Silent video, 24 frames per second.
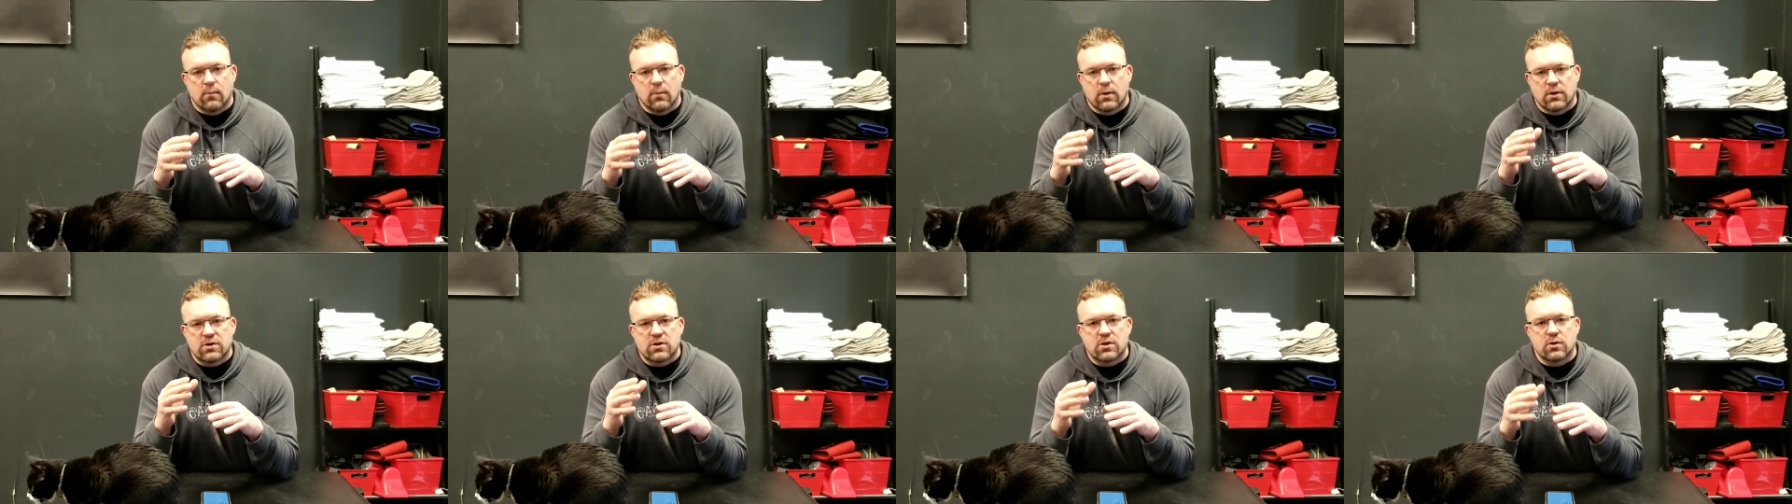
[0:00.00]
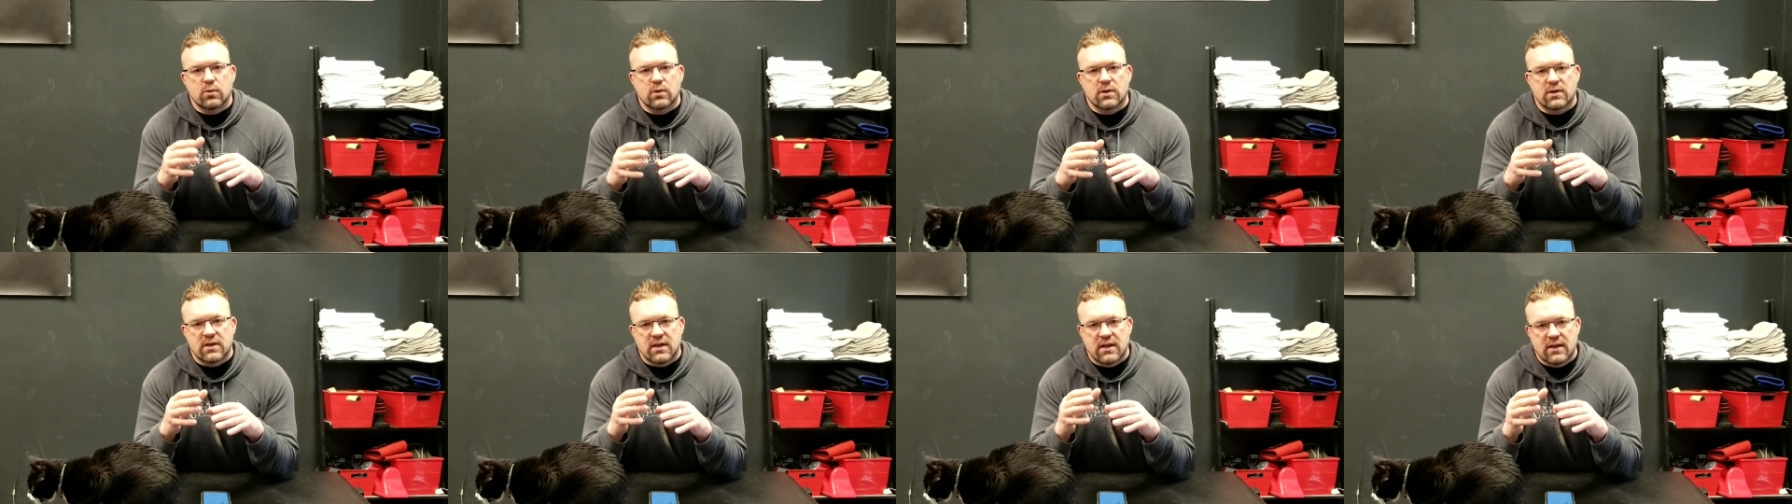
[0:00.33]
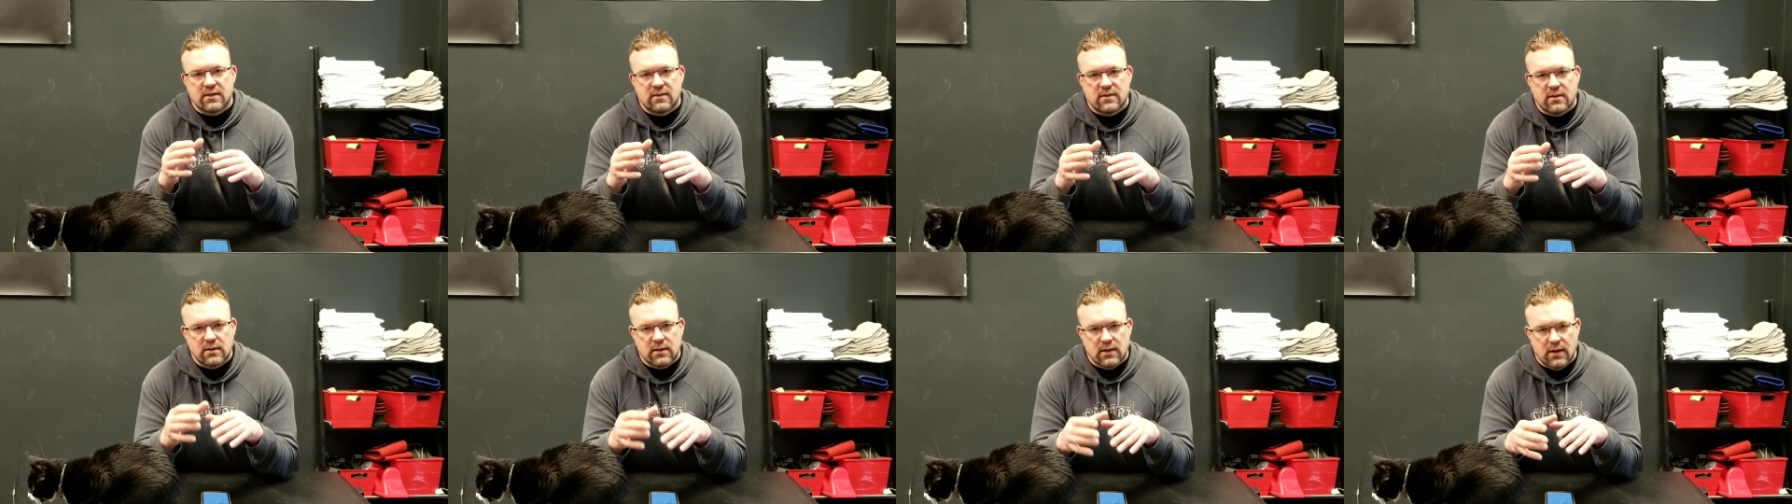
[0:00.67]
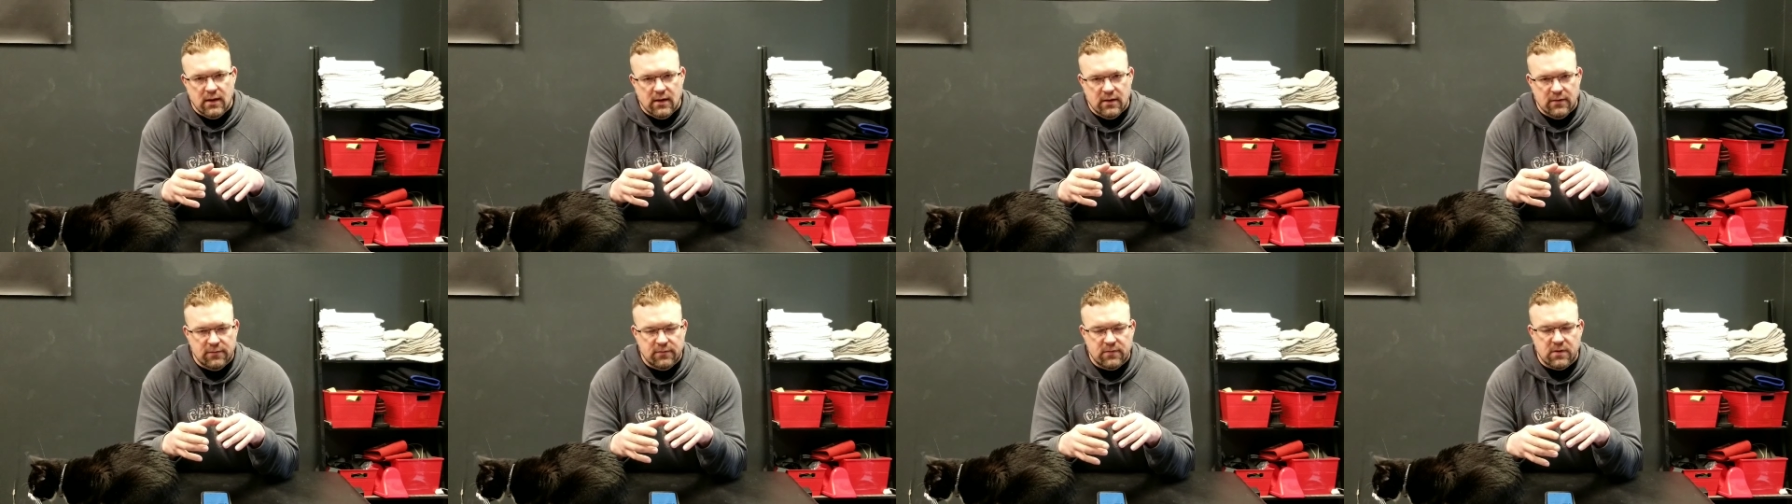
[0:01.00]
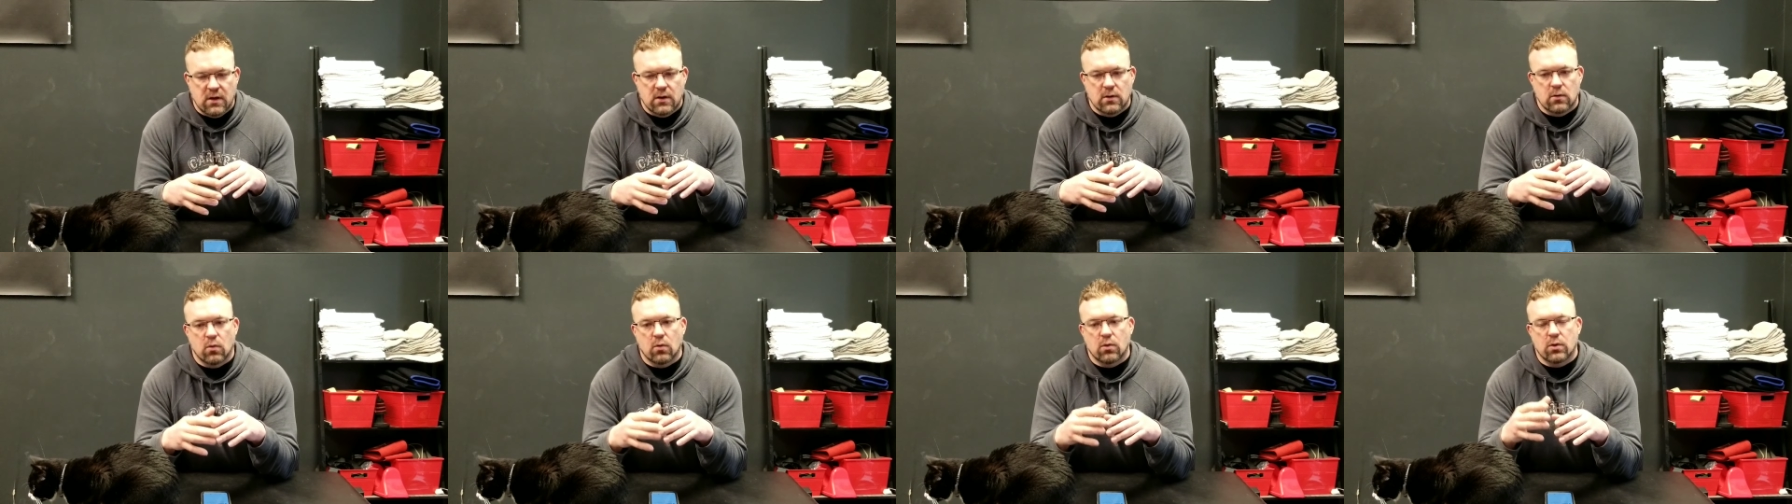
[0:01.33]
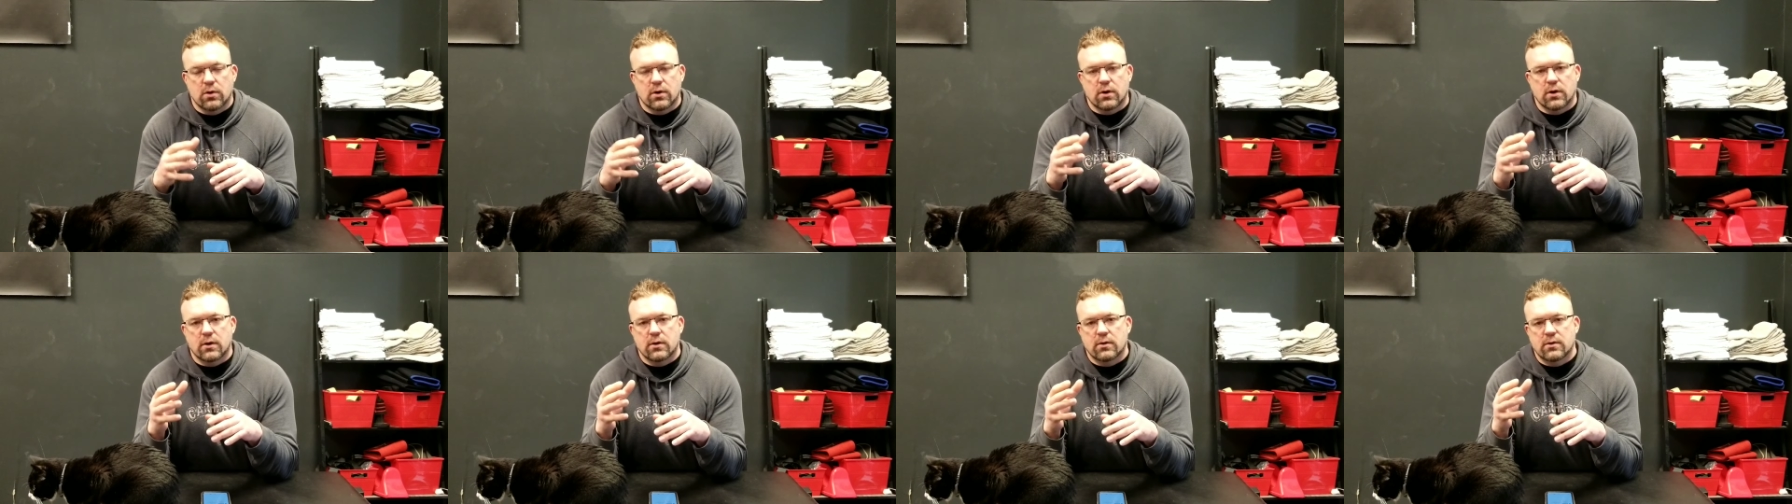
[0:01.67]
much you would need to lift in
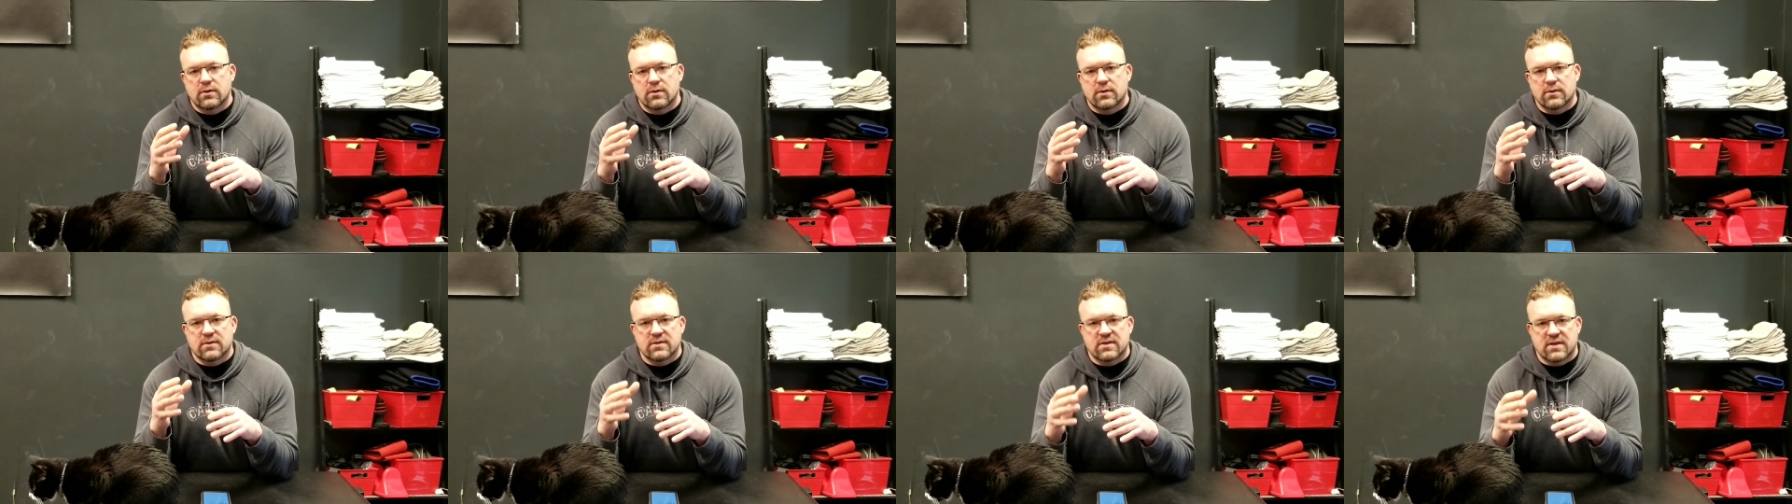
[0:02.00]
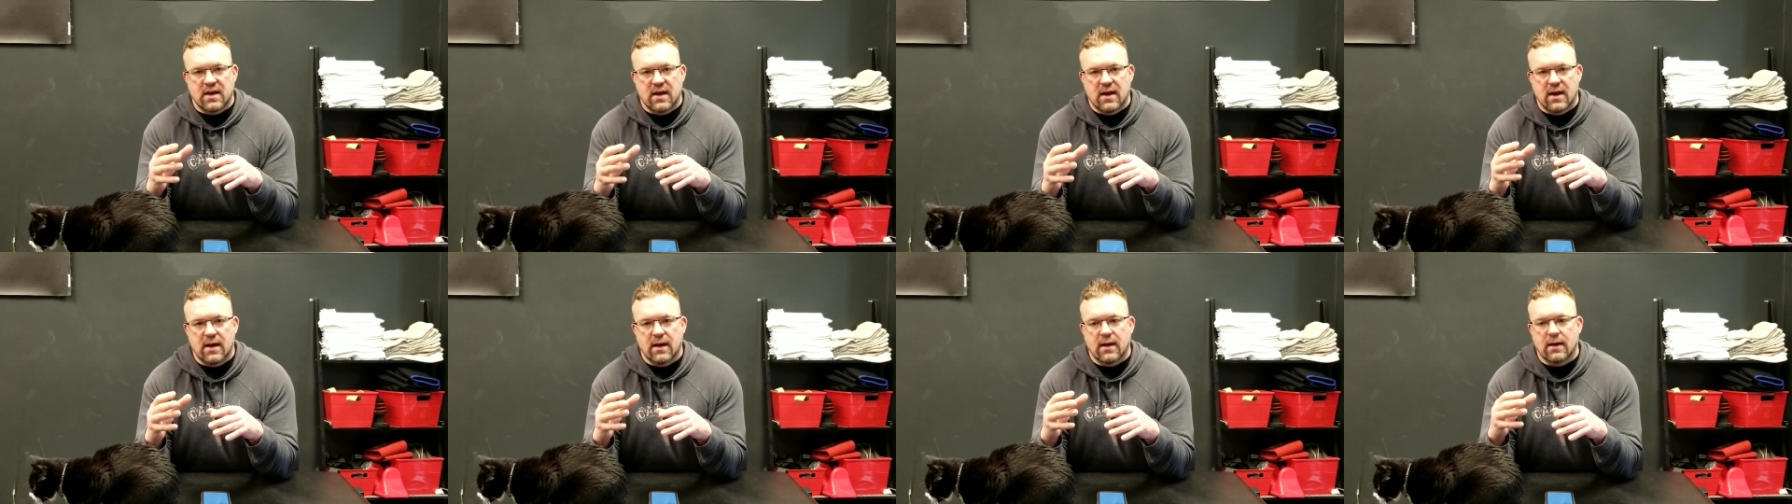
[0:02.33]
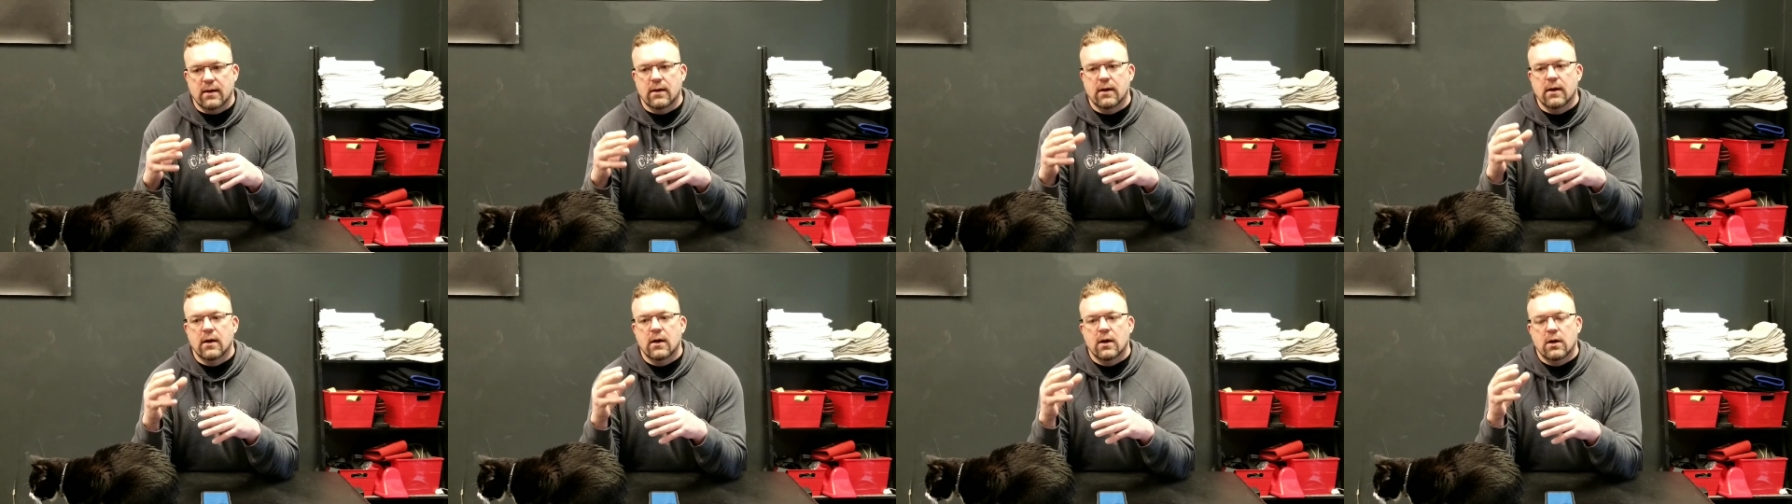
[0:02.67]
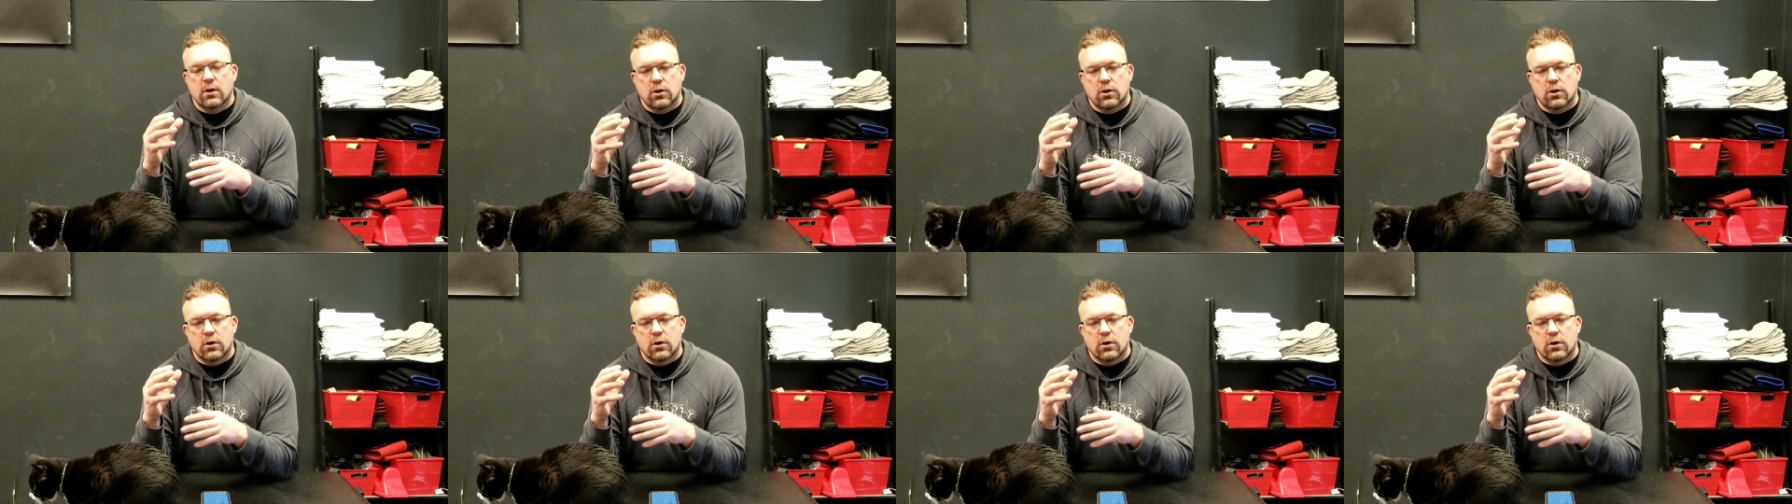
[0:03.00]
order to say